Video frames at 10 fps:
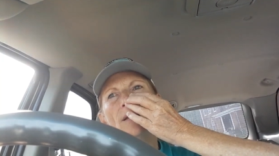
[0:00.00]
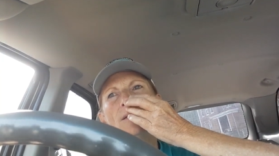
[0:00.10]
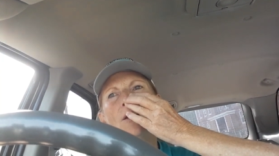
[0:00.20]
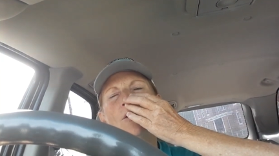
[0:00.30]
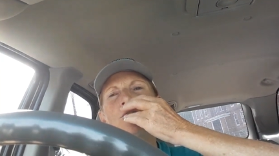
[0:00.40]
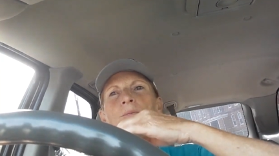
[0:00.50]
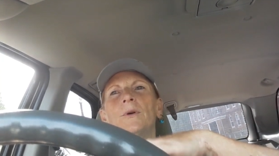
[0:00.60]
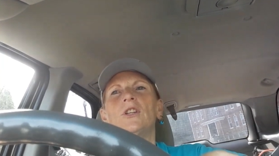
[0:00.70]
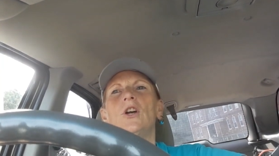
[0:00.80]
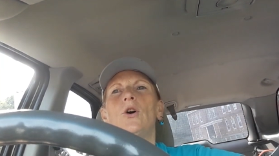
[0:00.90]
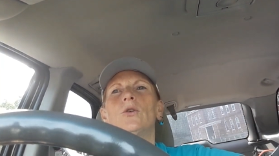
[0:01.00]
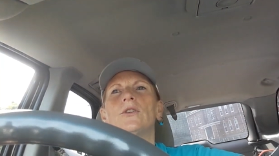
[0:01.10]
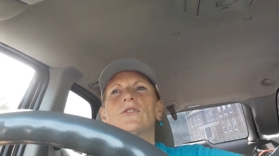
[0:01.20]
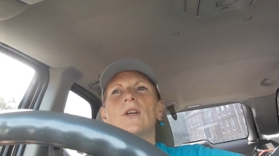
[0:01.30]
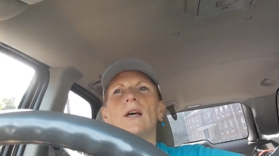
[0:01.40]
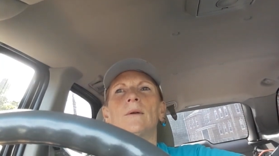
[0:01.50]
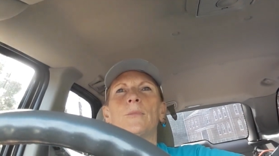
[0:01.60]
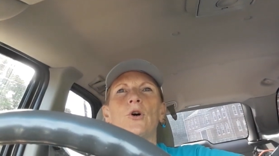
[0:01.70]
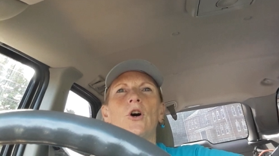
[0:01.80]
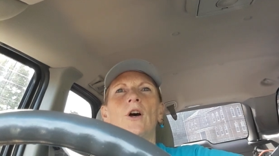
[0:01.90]
you know, it's pretty old. It's got a
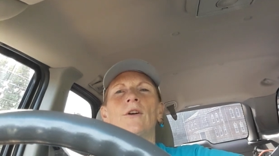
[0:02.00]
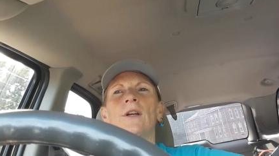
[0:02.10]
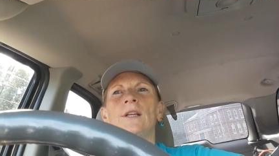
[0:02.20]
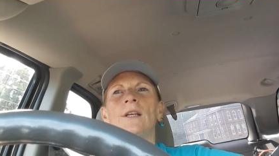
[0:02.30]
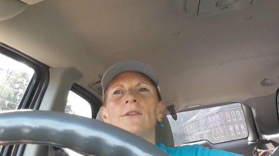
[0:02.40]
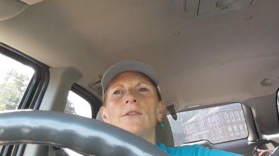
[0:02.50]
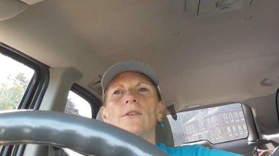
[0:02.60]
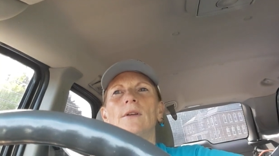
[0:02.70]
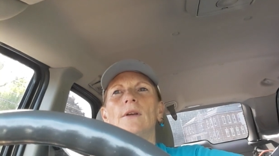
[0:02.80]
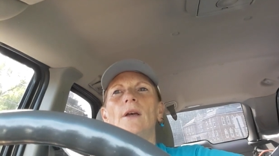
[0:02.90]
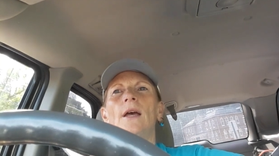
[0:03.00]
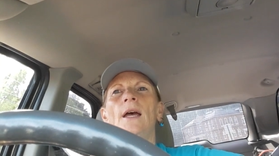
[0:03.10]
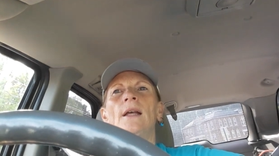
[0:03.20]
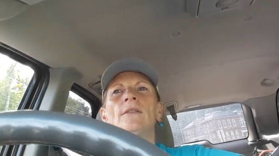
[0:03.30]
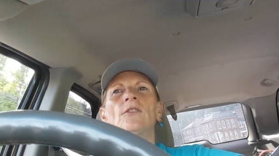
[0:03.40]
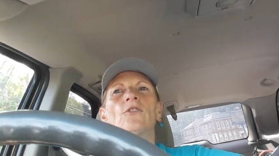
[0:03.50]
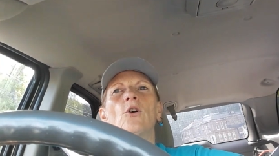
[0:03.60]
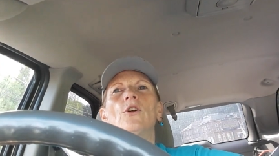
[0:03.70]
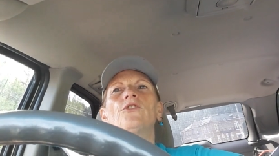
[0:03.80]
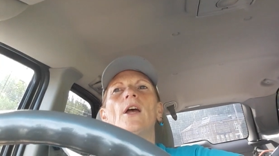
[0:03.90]
bar in it and it's
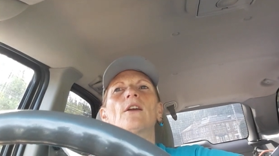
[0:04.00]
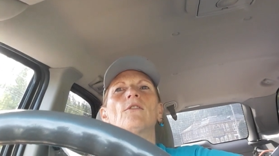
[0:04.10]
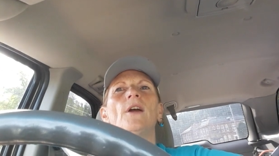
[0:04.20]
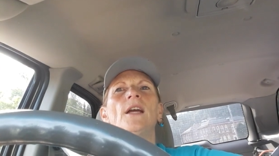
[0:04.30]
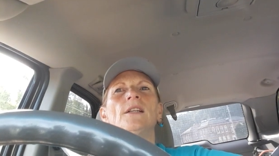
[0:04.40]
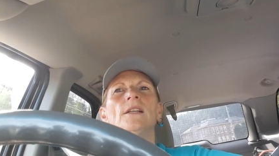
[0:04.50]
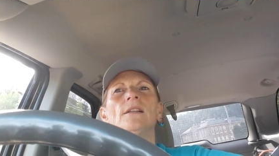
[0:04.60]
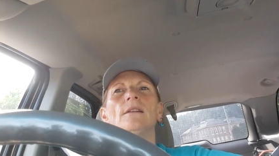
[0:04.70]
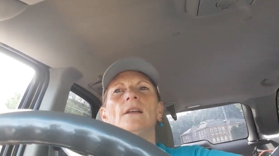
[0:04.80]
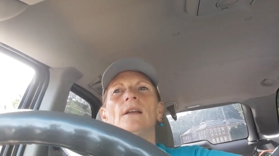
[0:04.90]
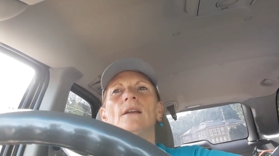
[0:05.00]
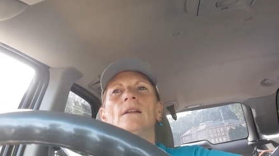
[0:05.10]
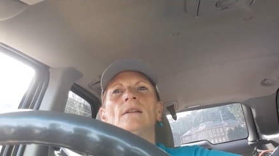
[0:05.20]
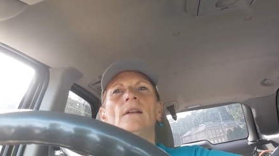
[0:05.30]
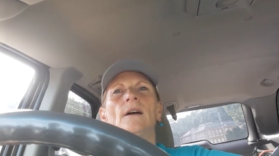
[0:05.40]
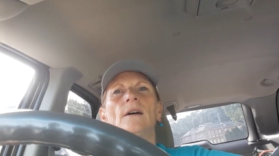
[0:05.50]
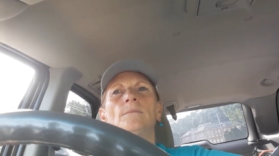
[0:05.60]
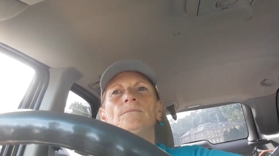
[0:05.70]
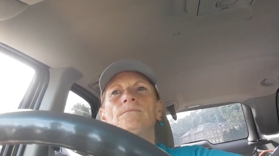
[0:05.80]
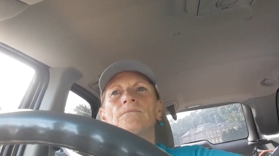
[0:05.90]
all decorated in,
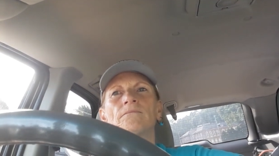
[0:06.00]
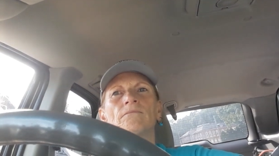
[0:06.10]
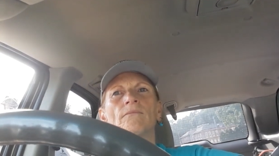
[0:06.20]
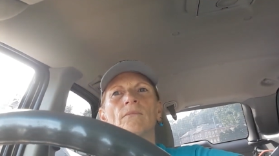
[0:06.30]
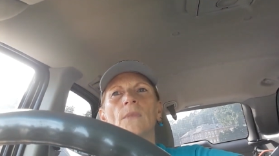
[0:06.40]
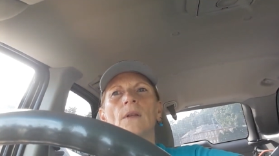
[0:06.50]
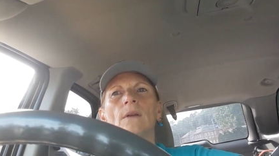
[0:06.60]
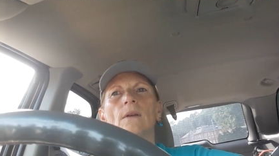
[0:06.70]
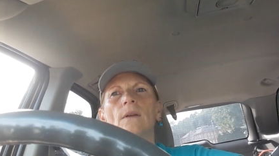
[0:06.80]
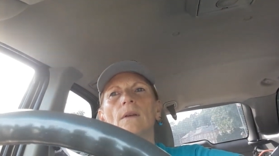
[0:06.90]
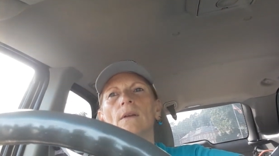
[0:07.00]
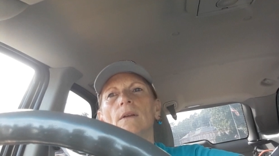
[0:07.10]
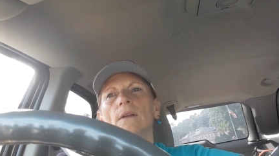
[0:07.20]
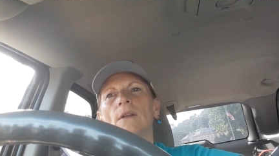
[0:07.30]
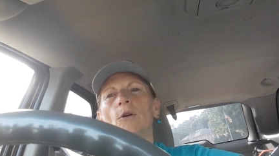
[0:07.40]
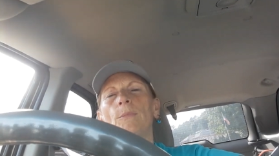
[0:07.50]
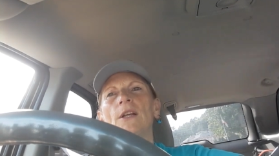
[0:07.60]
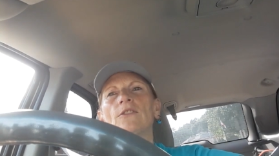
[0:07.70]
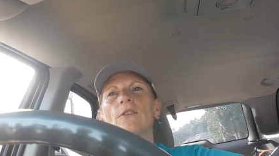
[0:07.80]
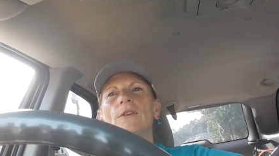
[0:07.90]
um, you know,
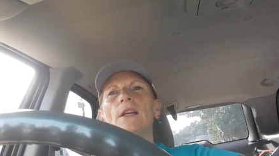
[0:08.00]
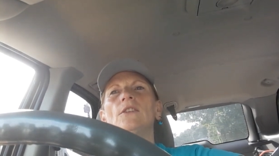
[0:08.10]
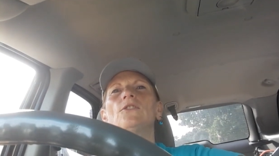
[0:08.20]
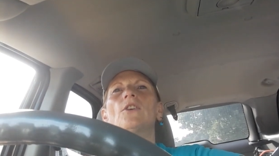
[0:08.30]
Pennsylvania